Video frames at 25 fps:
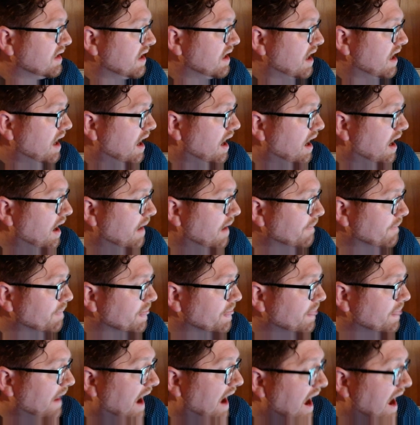
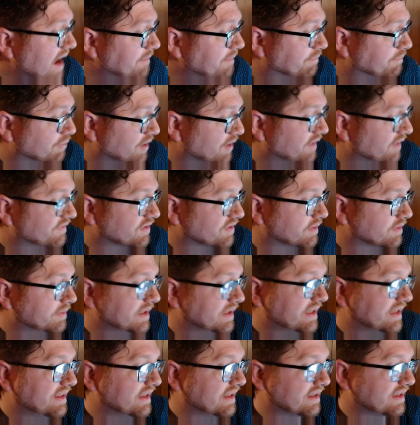I preferably
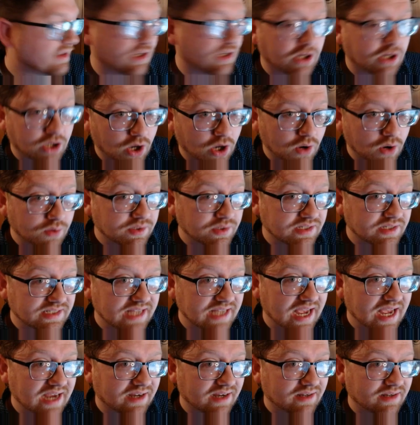think the Go-To
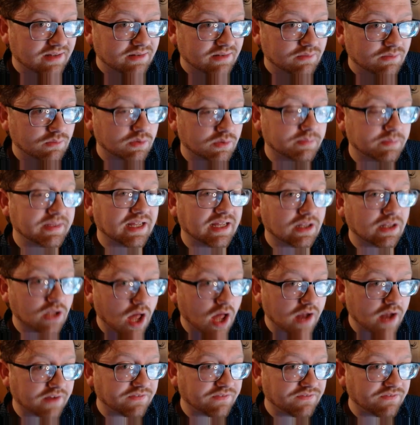deck would be a
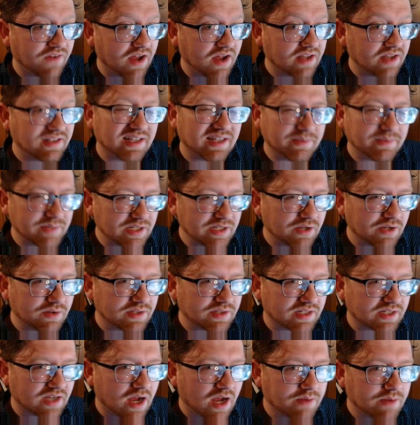lot of fun. Let me know in the
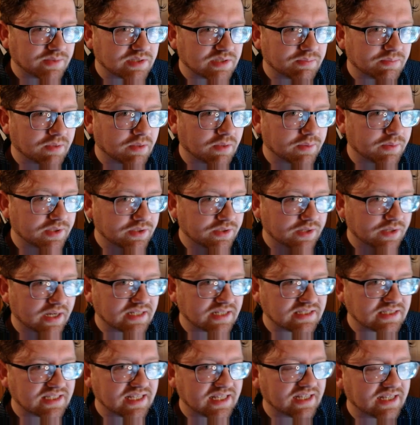comments below what you guys
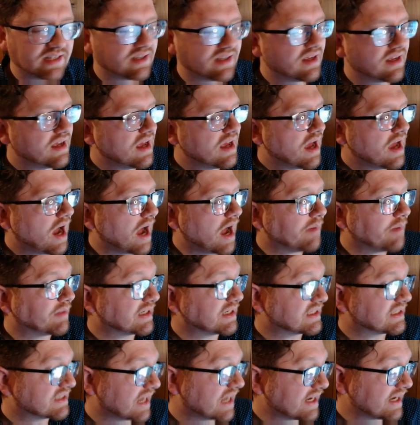think. I'm
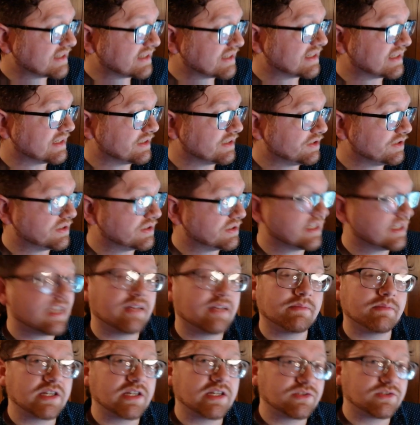excited to use it in
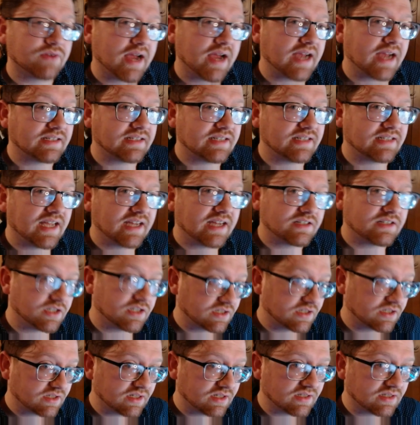my Dragon deck
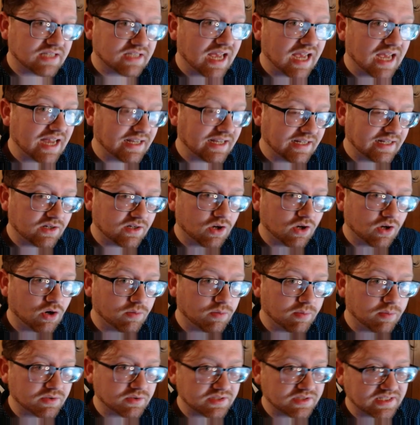just because I need
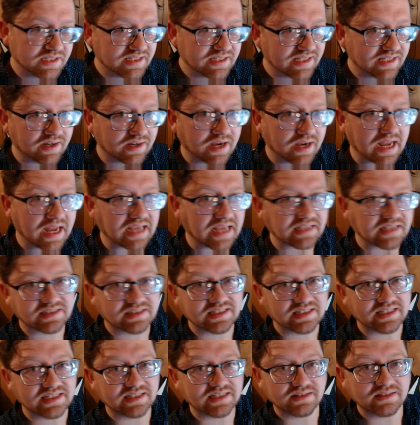kobolds in there as
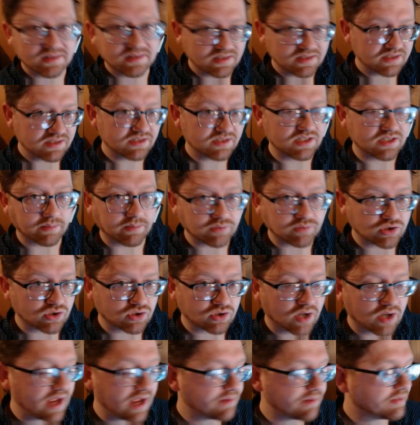the
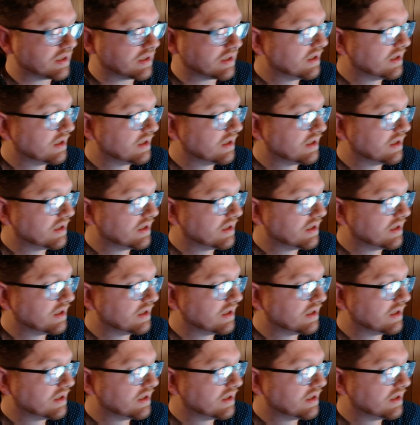sub-tribe.